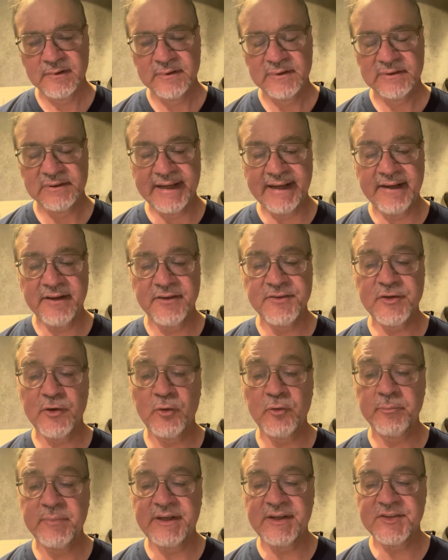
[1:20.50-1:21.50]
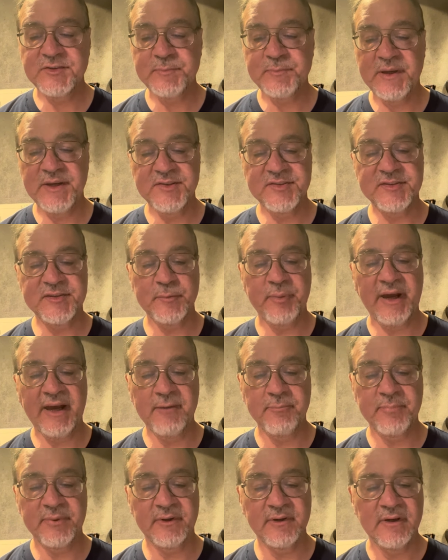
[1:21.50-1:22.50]
Land owned because pieces of
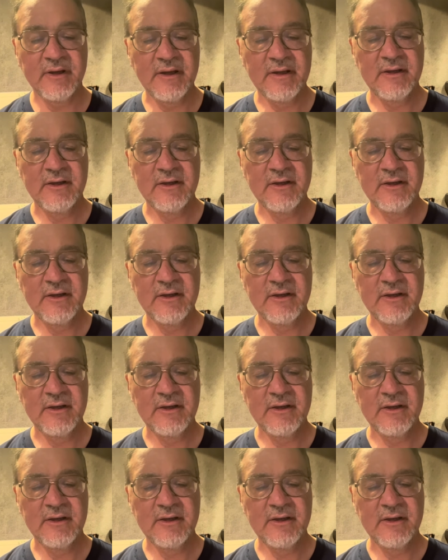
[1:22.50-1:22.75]
paper